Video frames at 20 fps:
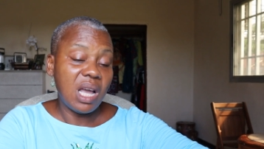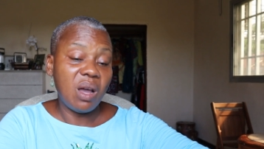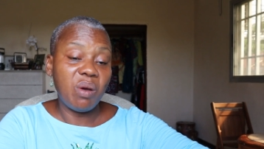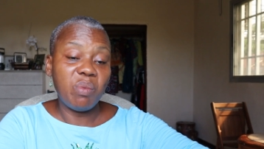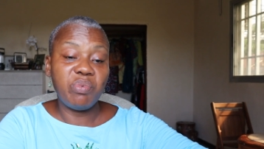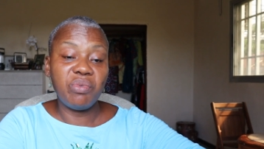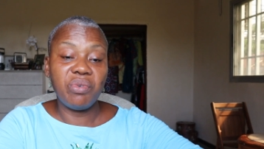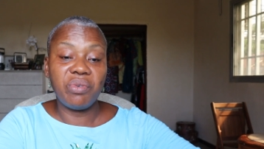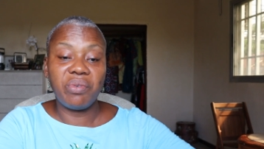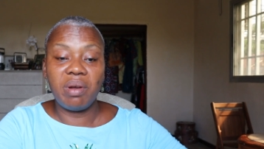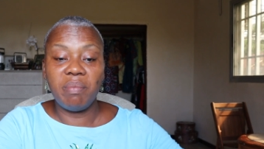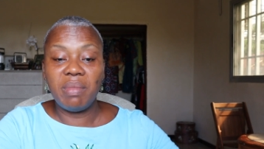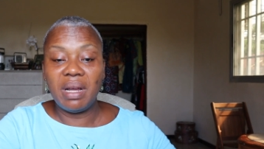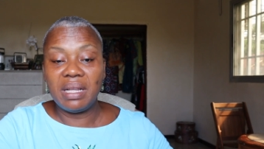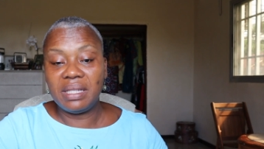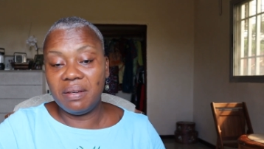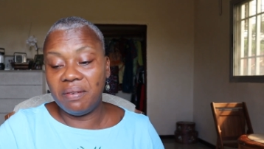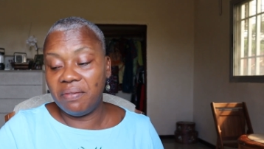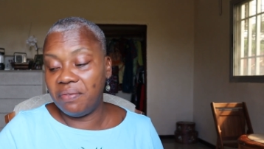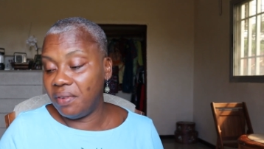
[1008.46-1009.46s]
I'll program
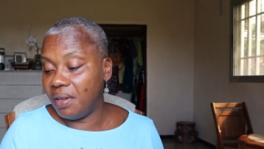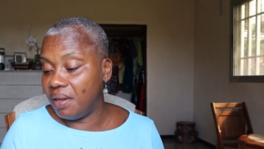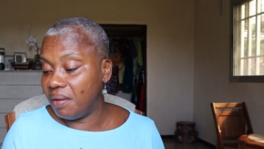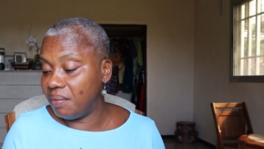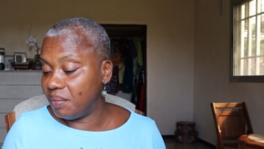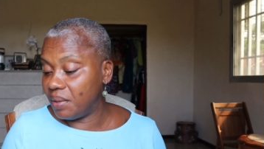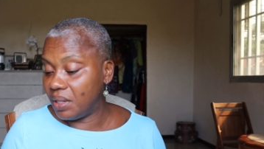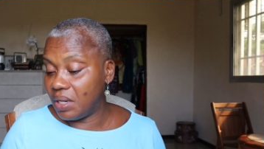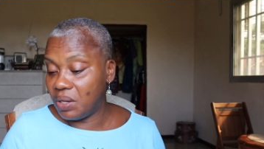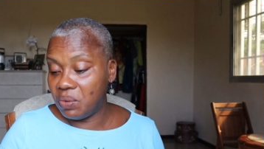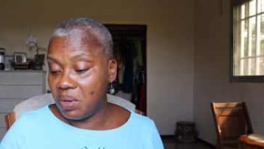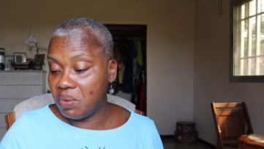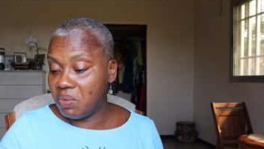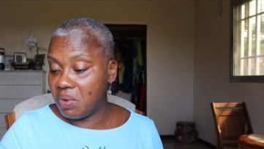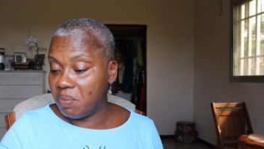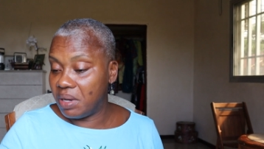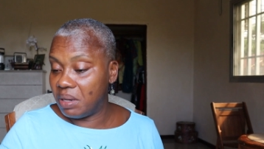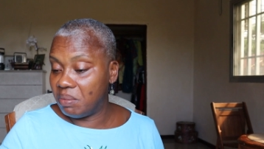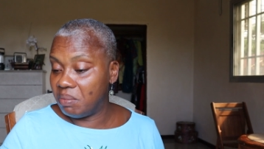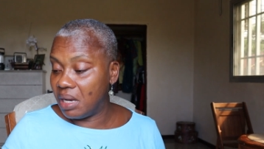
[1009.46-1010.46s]
myself here because we
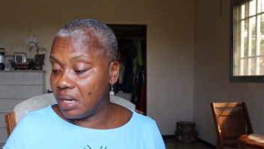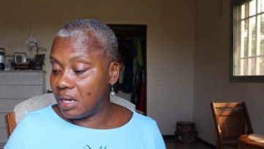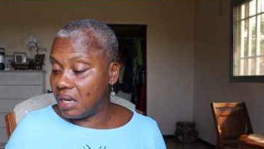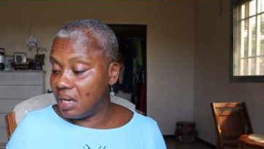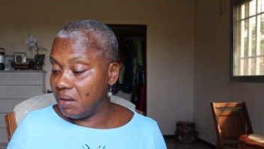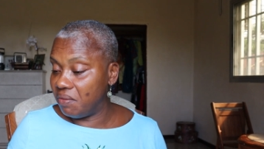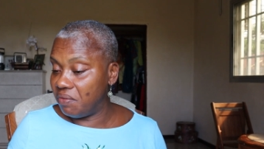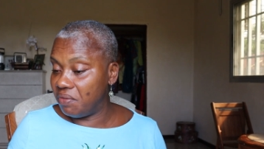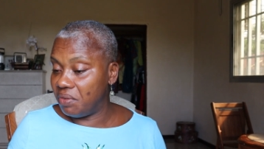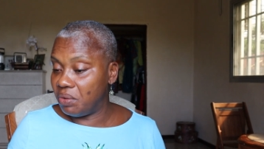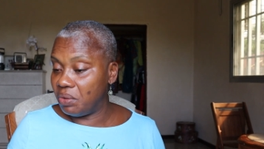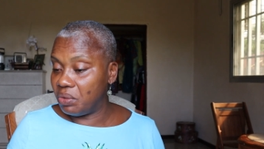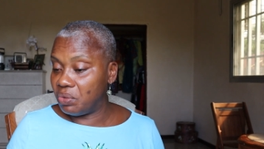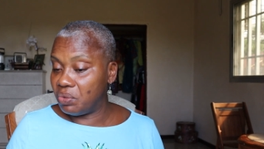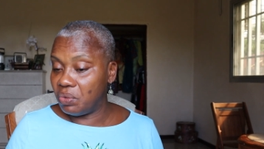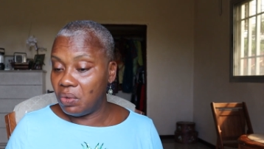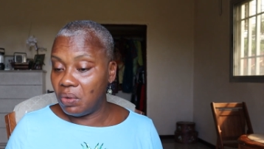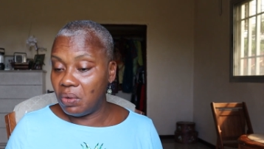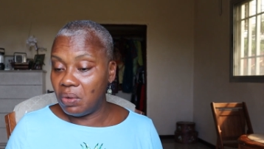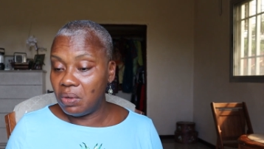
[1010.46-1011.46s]
won't be making a video
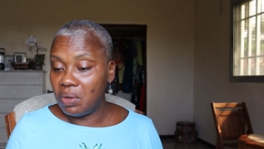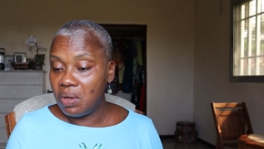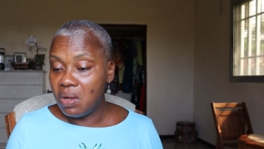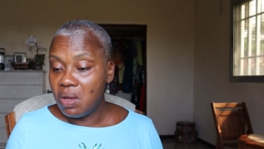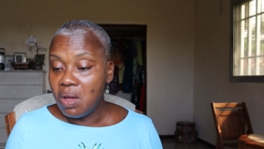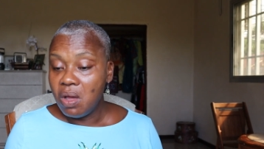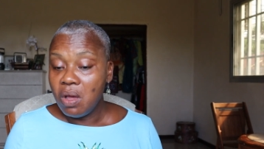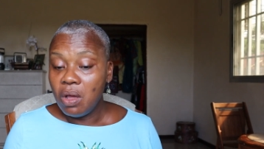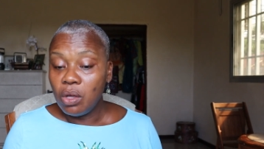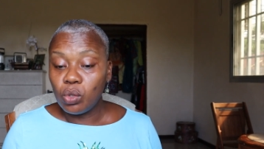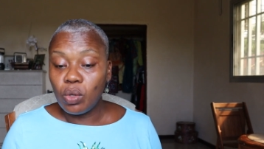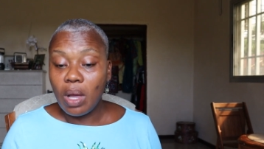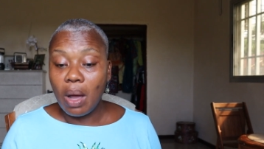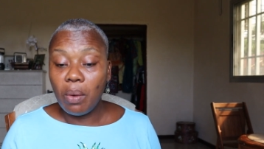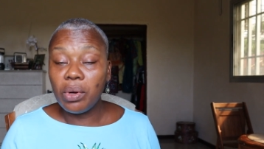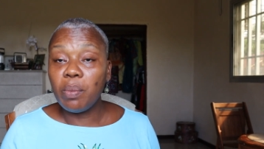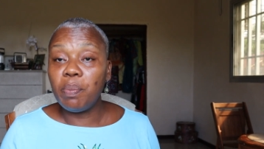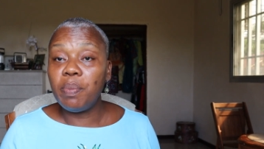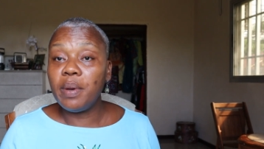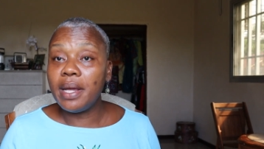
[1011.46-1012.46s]
too long. So I
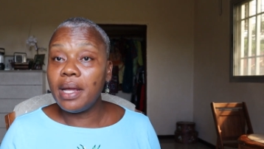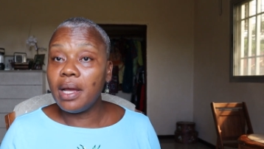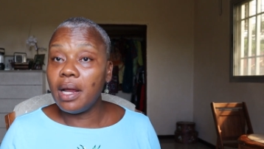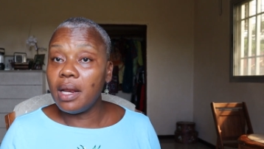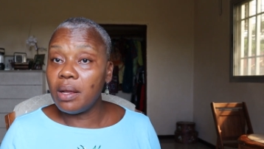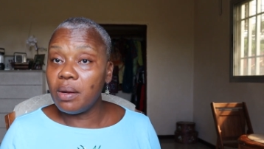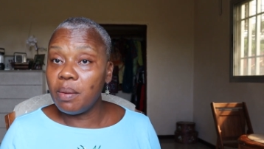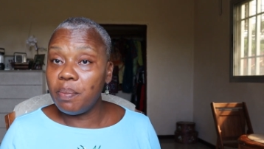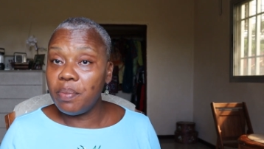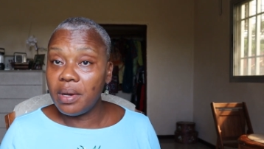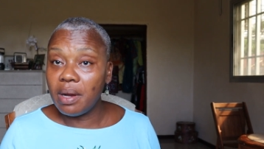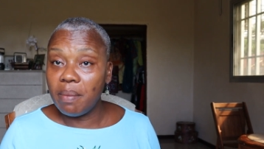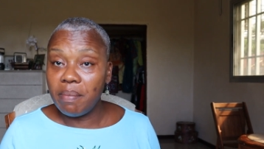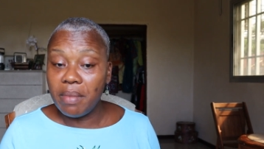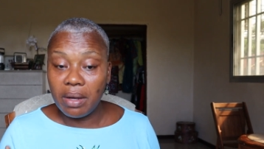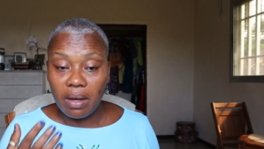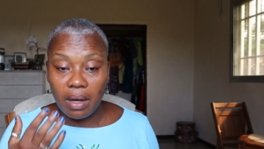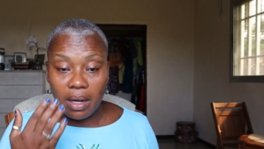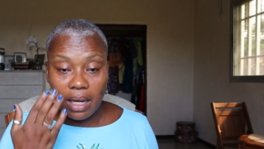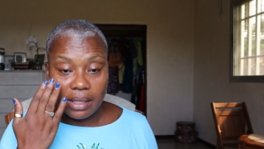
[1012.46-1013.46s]
want to play a little bit of
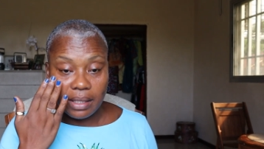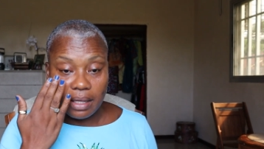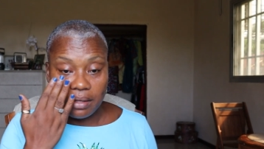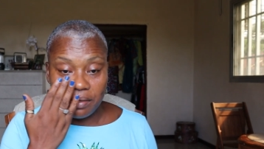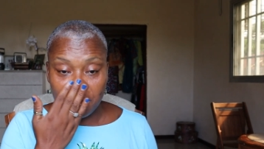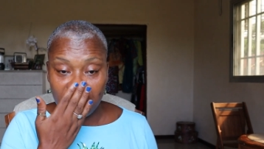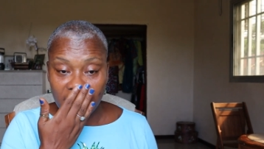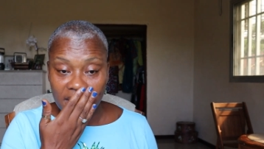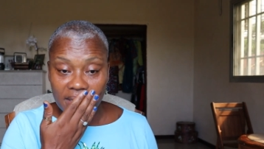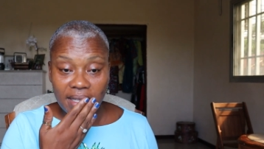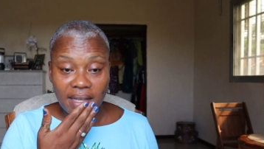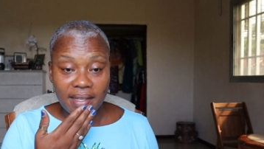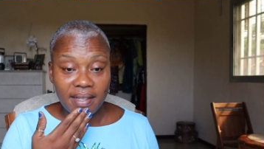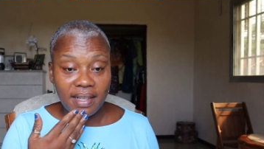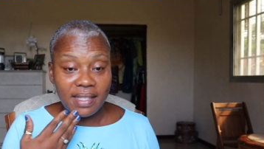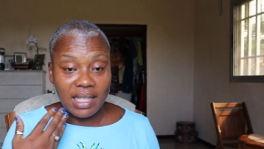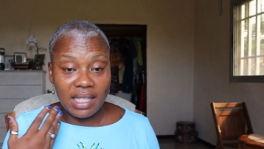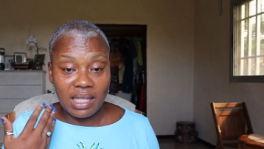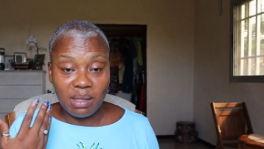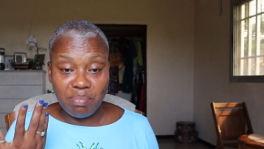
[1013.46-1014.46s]
makeup because as you can see,
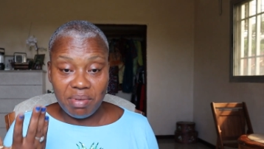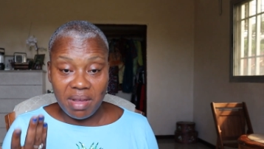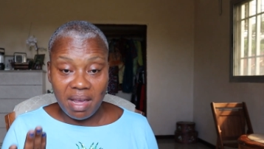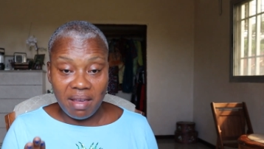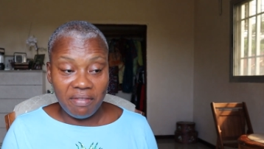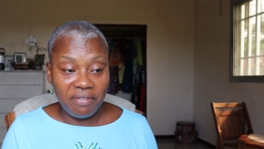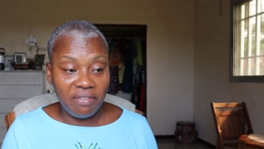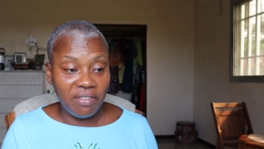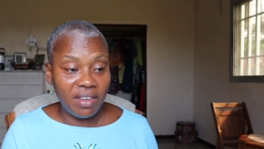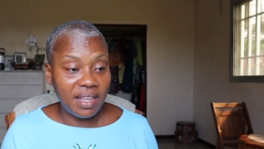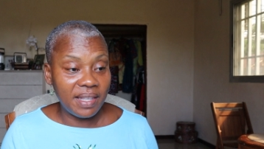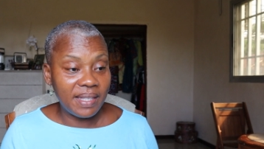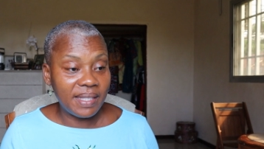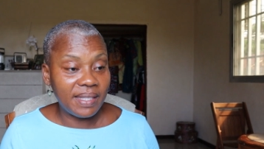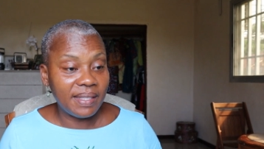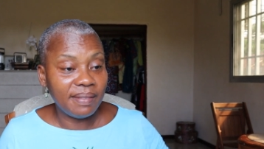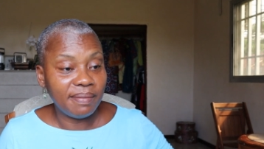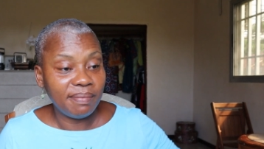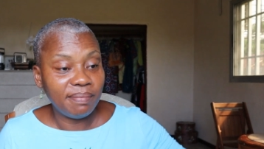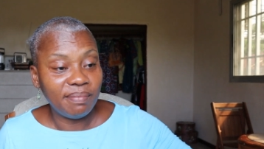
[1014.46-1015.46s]
this is bare
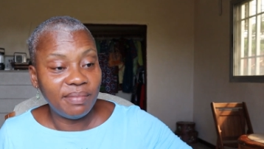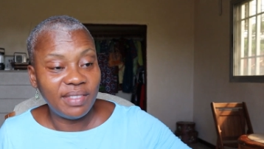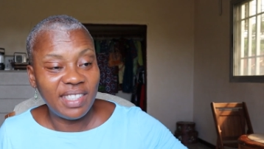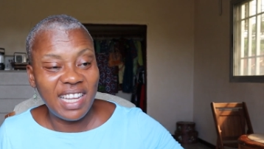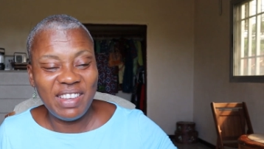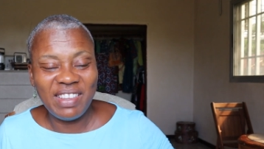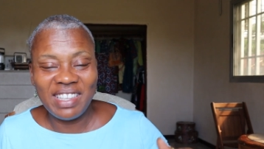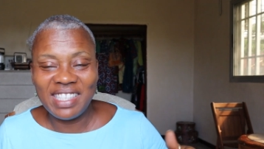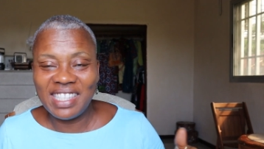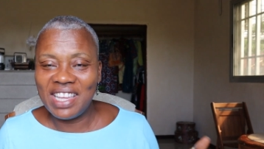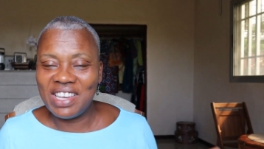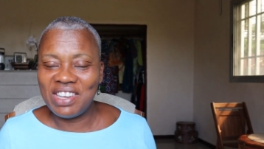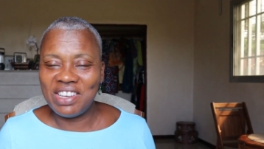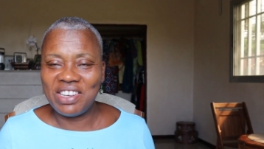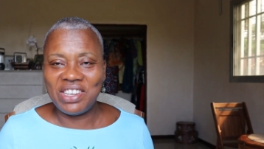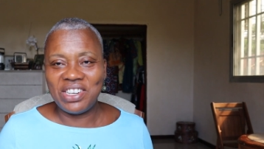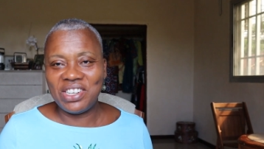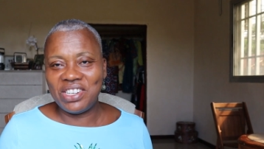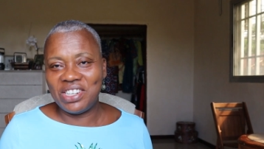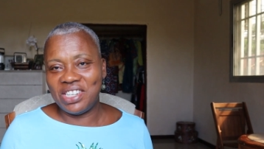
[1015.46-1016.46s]
face. Then you say,
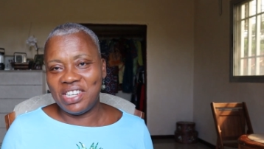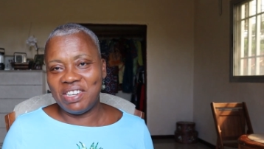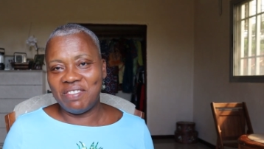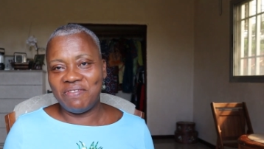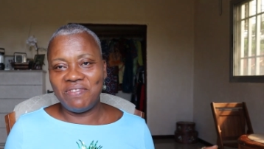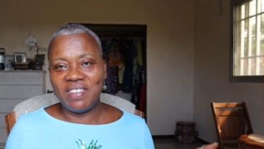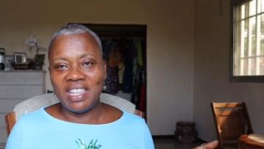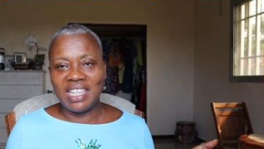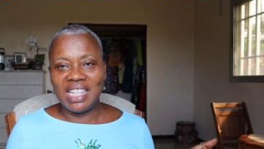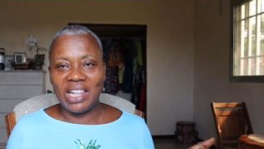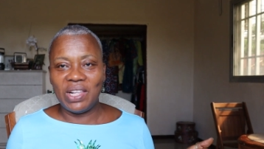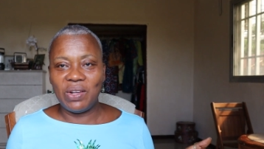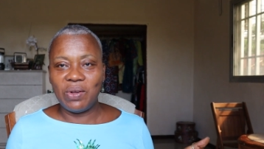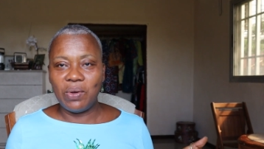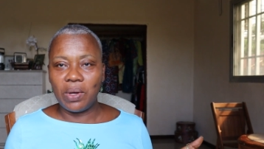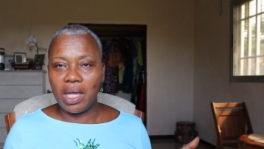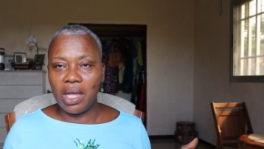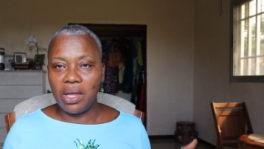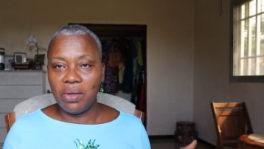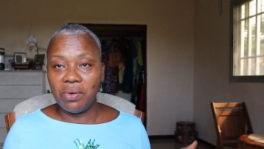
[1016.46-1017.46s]
oh, your face,
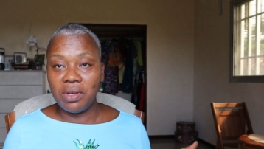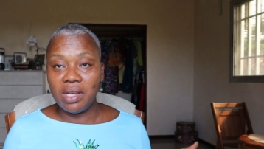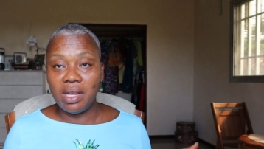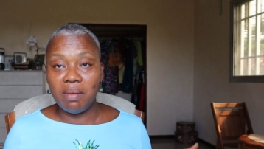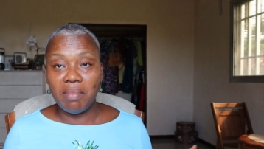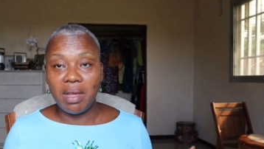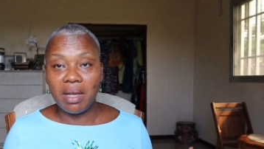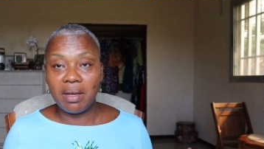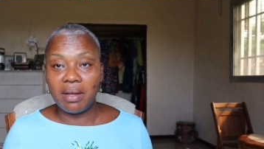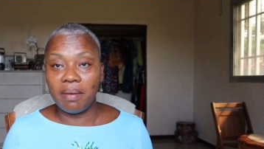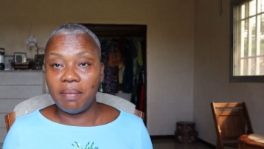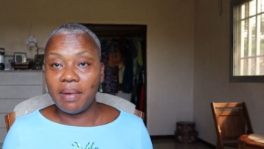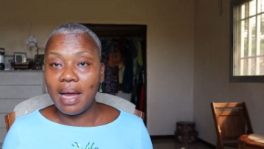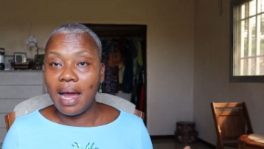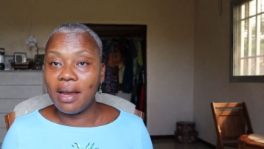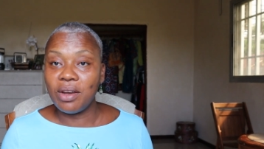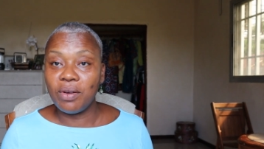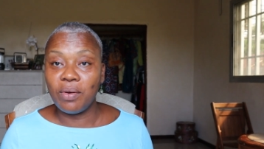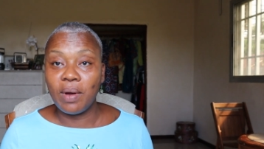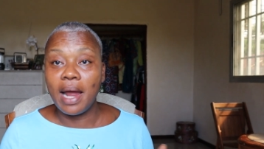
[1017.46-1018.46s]
okay, you don't need makeup.
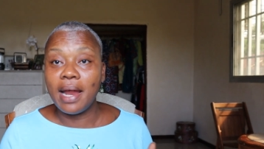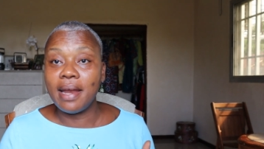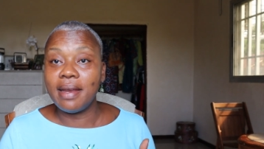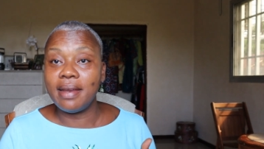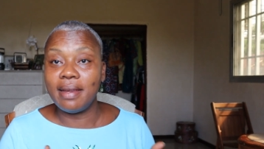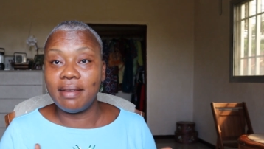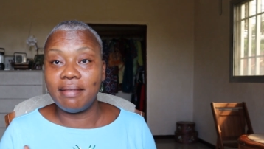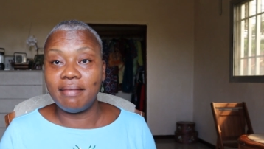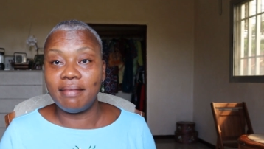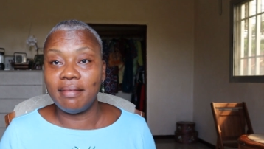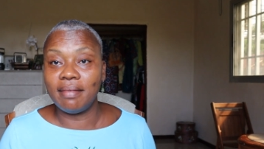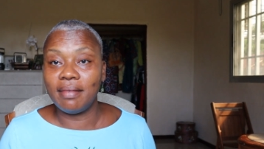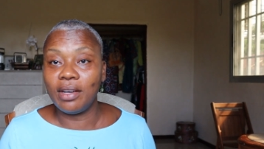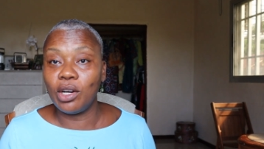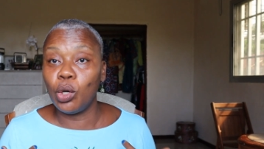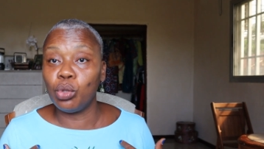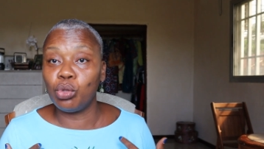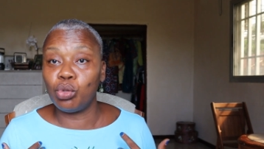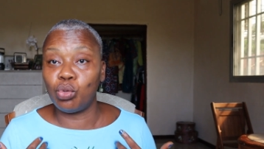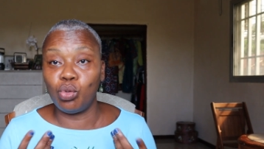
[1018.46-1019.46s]
I know I need
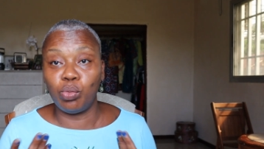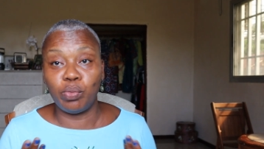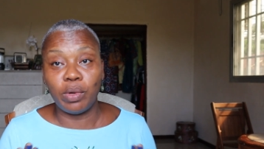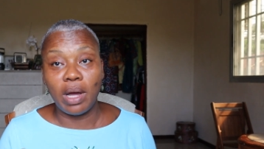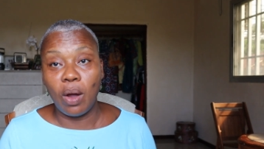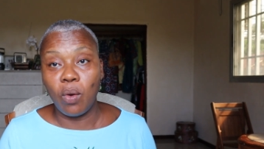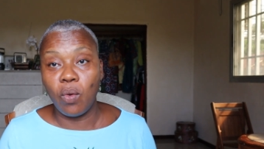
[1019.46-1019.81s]
clothes too, but